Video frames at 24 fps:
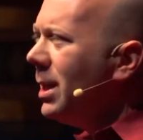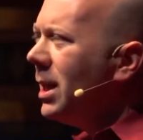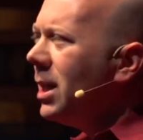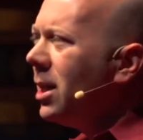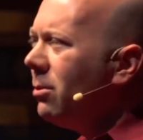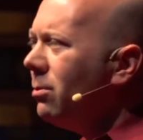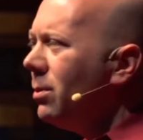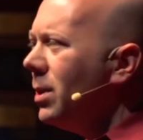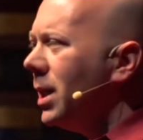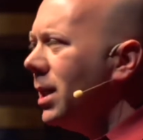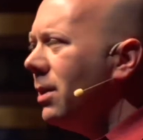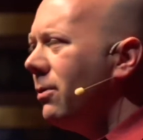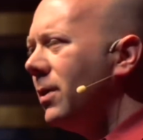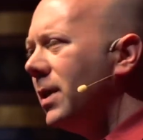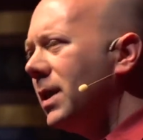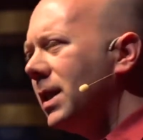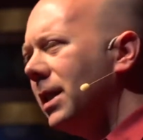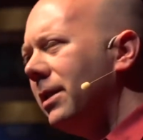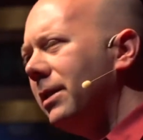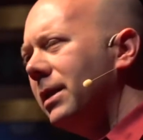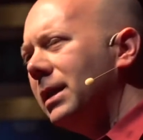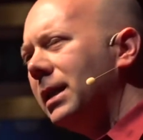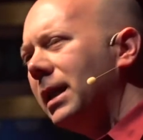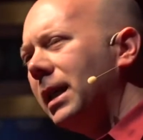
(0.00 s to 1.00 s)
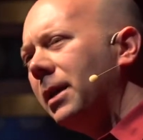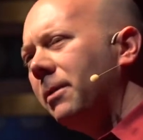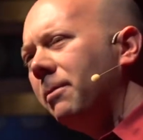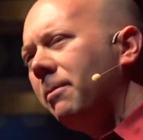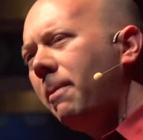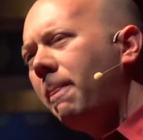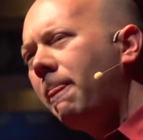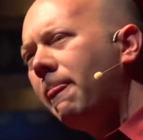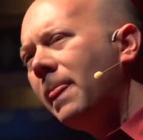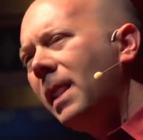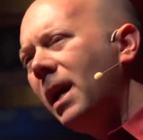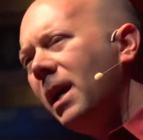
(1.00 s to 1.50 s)
can really facilitate.
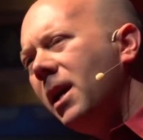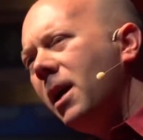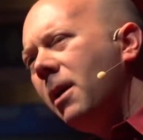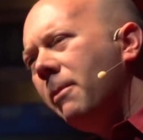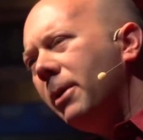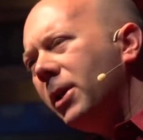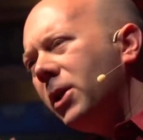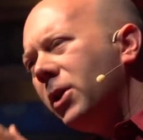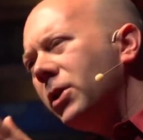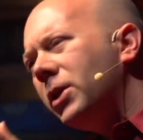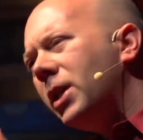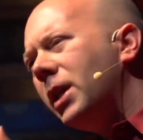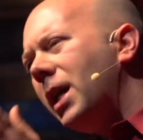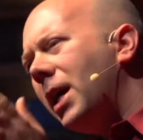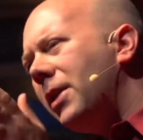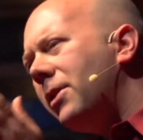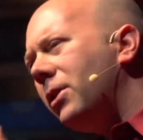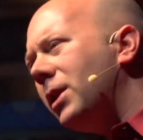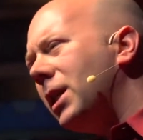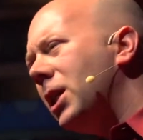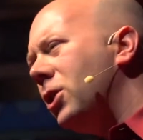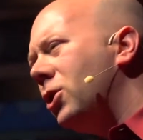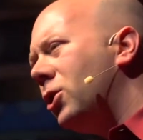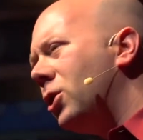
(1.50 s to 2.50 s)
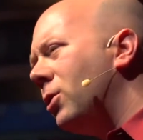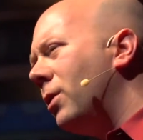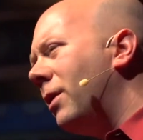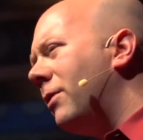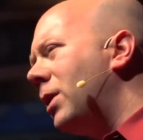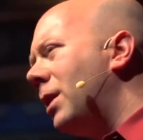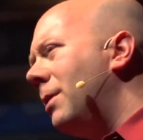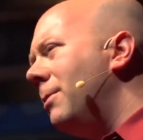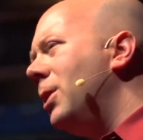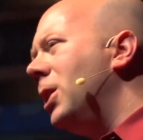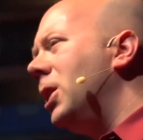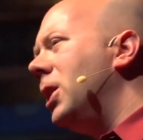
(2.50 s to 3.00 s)
But there's another issue of
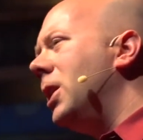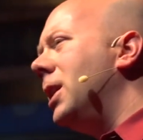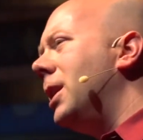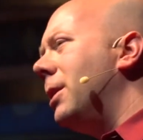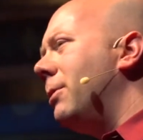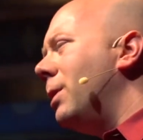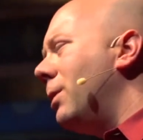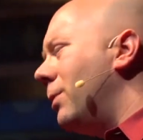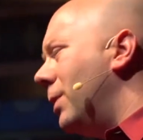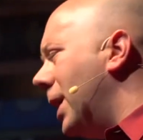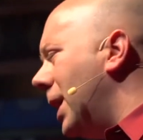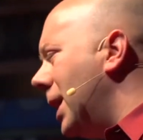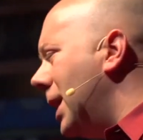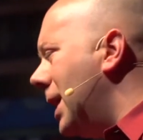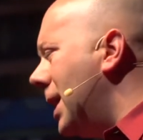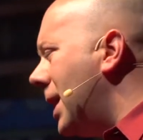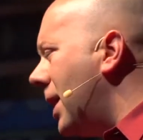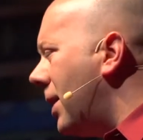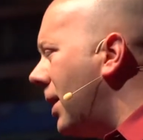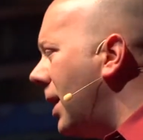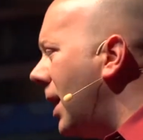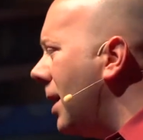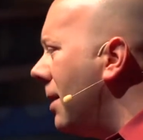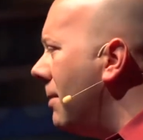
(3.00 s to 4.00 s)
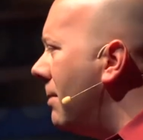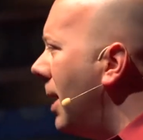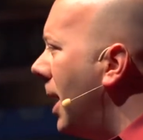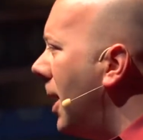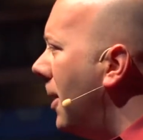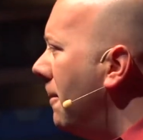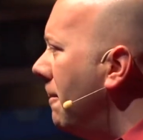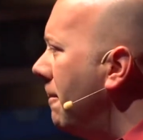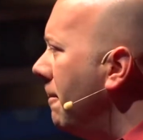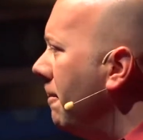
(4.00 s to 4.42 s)
community that we really need to think about.